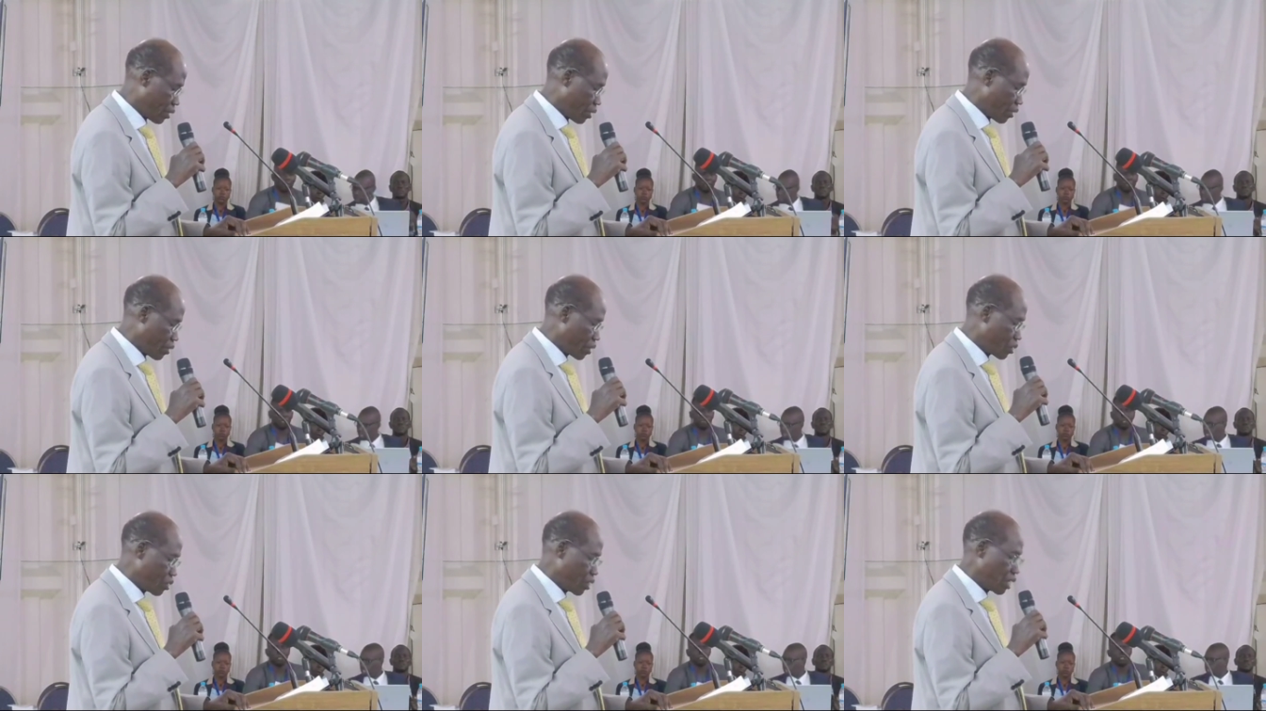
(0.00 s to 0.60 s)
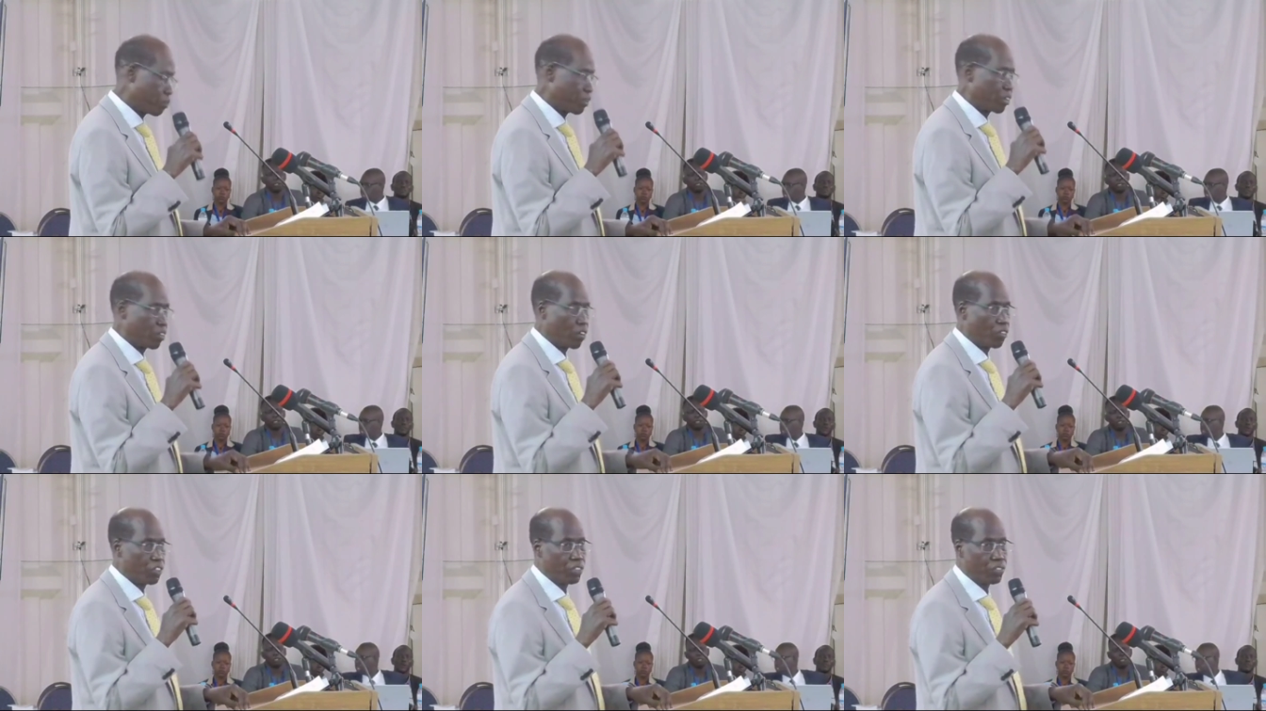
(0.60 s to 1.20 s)
the chairman of
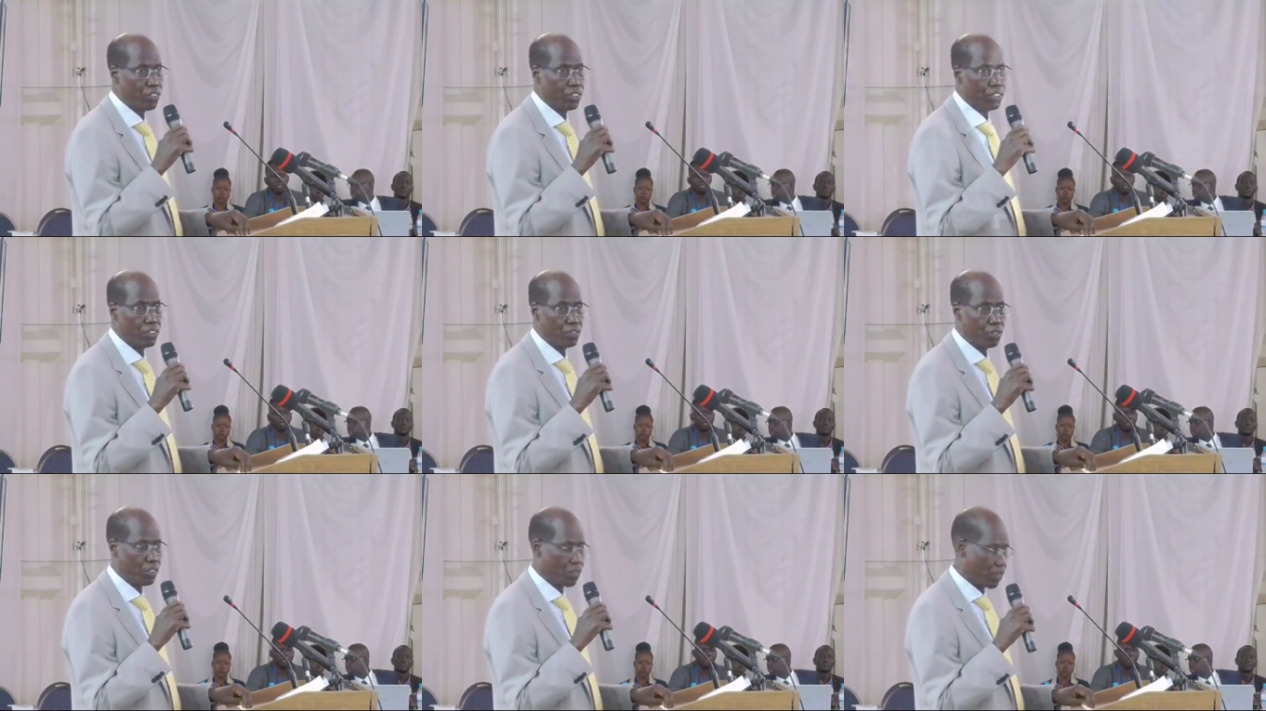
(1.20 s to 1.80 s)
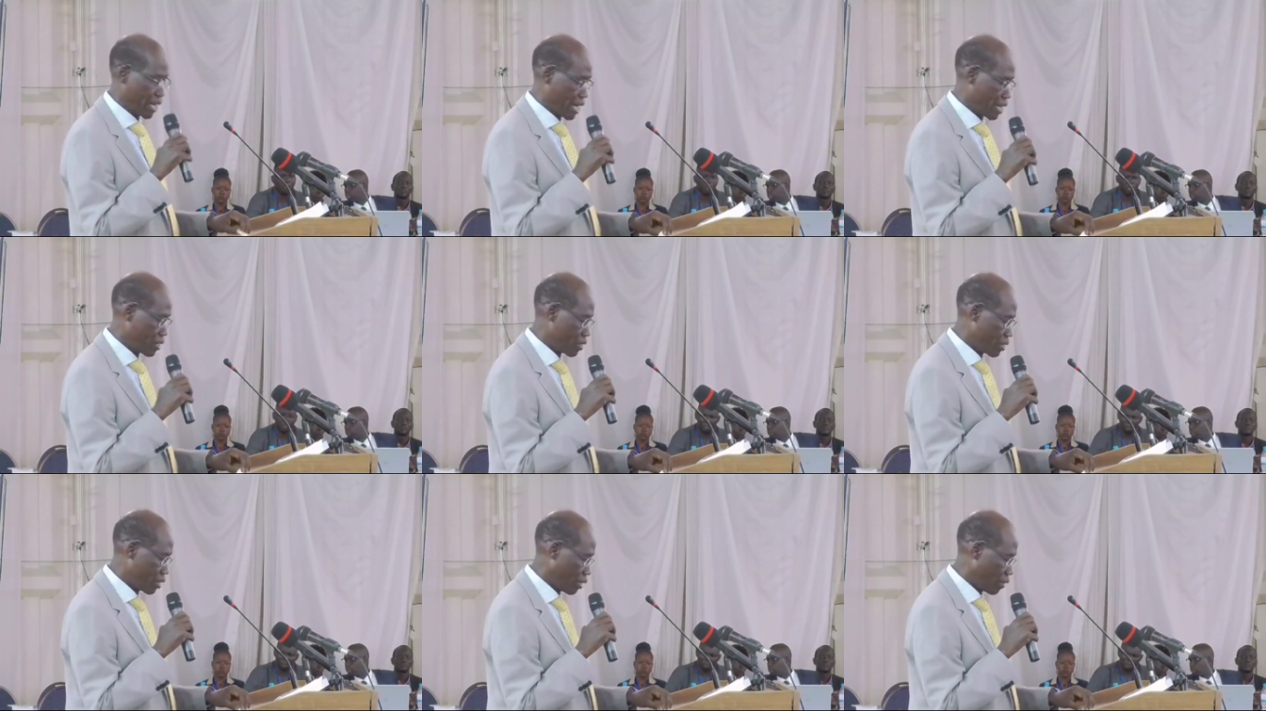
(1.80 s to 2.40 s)
the University of Juba
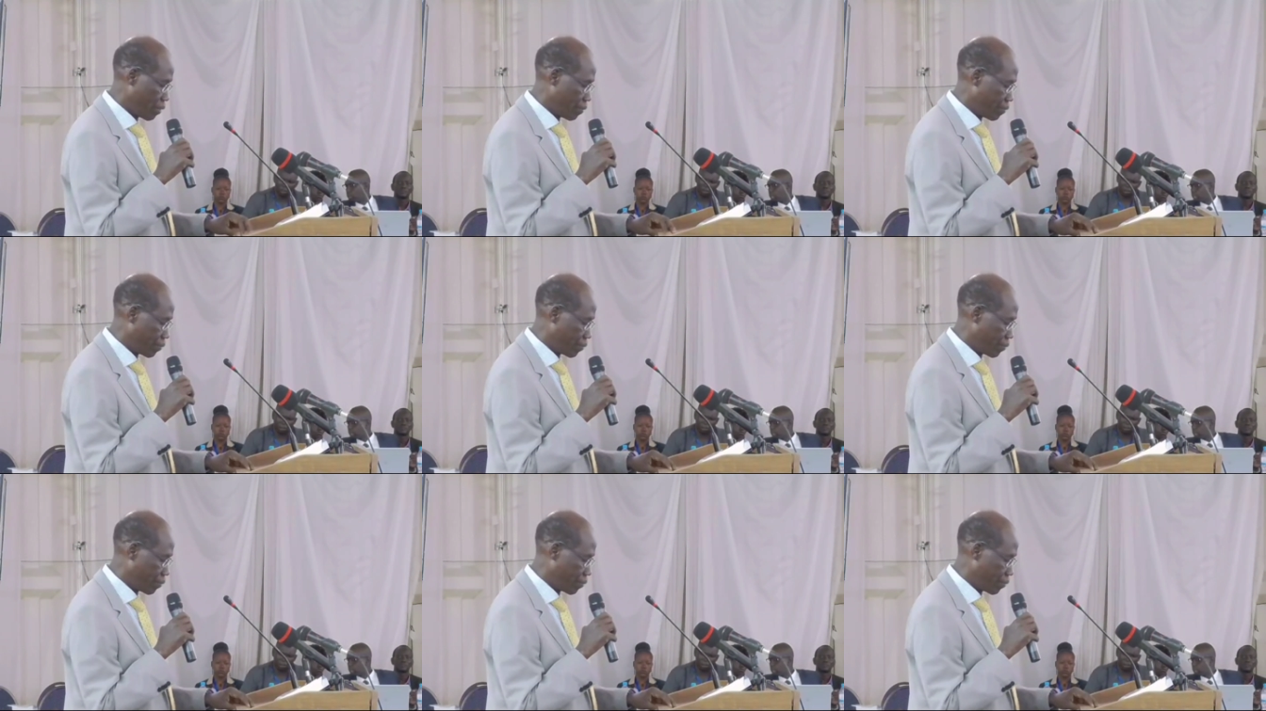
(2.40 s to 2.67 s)
Council